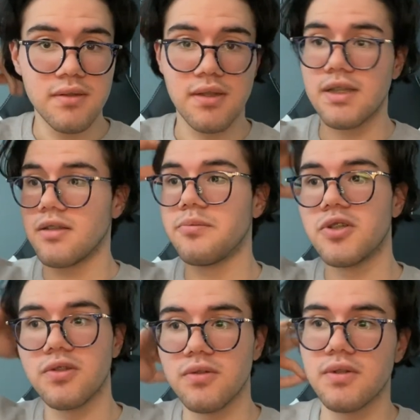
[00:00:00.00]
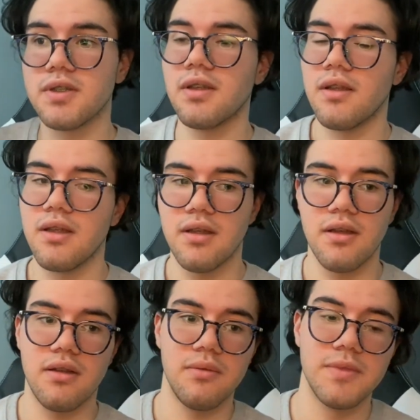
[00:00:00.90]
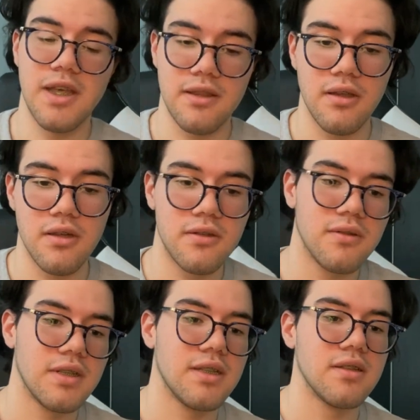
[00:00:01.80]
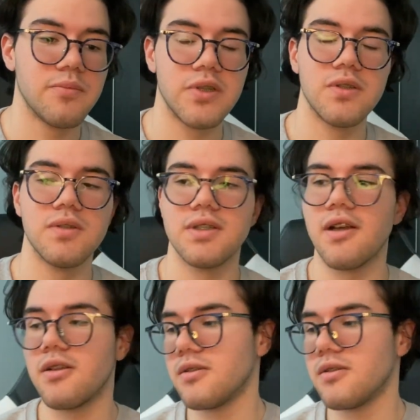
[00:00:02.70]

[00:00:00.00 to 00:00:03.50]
They did produce Death Lotto, and they did produce Hollow